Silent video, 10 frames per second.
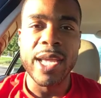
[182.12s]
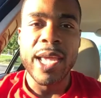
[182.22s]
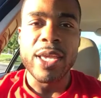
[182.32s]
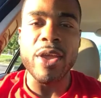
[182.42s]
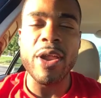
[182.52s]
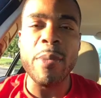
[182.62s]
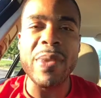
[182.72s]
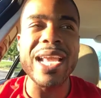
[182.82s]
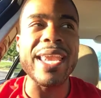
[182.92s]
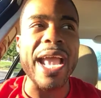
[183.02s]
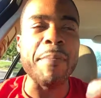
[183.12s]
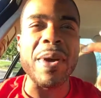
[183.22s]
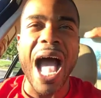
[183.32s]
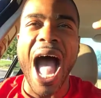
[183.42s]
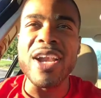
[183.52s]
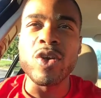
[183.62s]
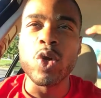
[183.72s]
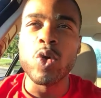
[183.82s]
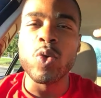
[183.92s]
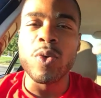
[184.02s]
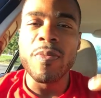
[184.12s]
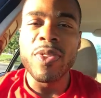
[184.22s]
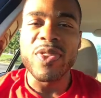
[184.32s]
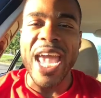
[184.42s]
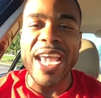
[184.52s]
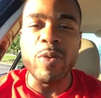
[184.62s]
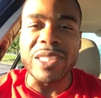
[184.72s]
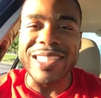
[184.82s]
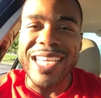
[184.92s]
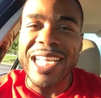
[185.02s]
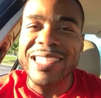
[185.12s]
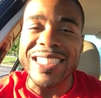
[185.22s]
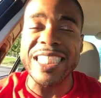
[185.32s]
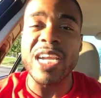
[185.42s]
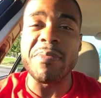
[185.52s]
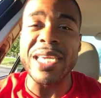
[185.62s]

You know what I mean? But I knew that it was necessary,